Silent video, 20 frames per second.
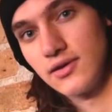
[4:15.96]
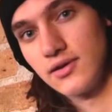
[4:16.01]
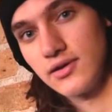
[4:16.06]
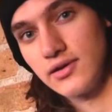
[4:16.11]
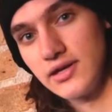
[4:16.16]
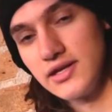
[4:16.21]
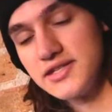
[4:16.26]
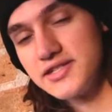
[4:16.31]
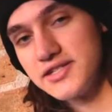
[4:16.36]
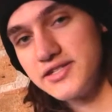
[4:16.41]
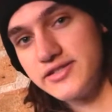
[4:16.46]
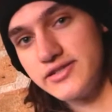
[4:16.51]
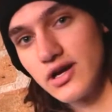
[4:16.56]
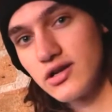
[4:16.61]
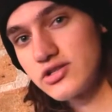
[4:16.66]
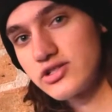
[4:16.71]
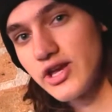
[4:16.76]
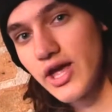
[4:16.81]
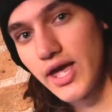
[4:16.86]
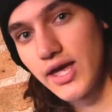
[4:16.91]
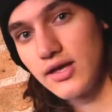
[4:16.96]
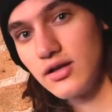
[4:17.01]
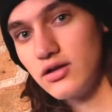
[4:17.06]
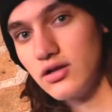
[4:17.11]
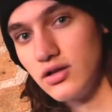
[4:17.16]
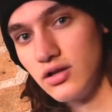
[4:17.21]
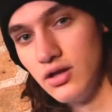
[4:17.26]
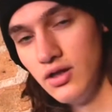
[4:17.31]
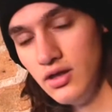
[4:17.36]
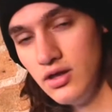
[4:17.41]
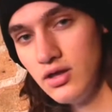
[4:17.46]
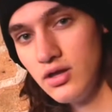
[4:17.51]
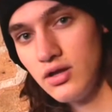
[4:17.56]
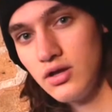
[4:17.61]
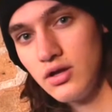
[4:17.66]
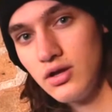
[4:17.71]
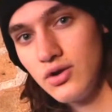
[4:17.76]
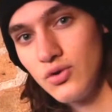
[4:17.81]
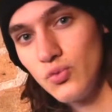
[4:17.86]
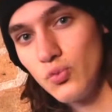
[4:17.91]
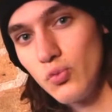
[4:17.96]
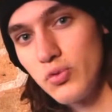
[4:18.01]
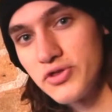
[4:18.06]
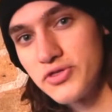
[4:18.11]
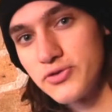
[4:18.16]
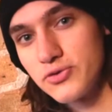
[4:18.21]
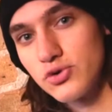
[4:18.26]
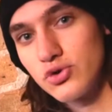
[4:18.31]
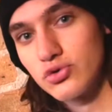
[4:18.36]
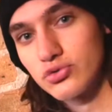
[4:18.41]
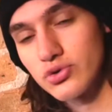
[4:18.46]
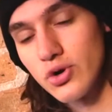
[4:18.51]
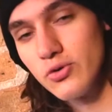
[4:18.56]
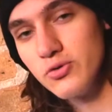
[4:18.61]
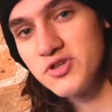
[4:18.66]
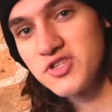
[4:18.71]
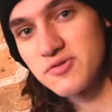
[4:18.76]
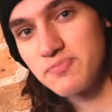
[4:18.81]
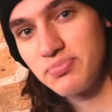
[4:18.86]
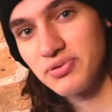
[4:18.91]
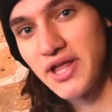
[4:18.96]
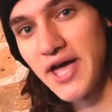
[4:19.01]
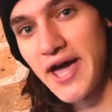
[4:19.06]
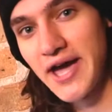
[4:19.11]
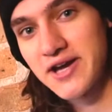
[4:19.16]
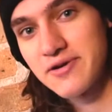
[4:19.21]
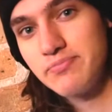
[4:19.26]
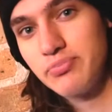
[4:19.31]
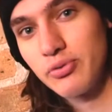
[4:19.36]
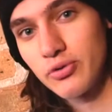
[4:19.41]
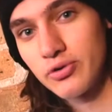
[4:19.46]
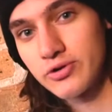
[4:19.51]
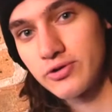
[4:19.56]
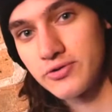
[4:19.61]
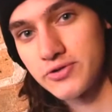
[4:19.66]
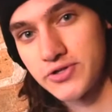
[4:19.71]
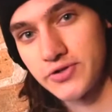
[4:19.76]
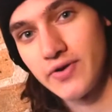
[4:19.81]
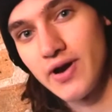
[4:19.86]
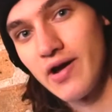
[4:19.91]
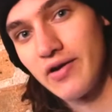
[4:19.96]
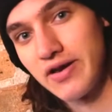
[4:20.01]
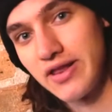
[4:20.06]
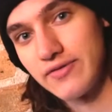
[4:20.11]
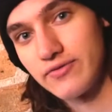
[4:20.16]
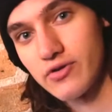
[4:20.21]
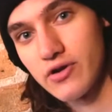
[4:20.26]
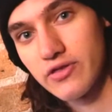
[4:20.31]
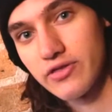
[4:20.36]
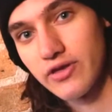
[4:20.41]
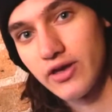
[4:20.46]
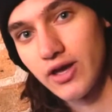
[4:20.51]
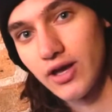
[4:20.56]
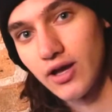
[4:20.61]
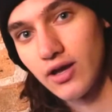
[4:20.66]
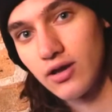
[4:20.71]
It's a Dutch angle with gross black borders around everything.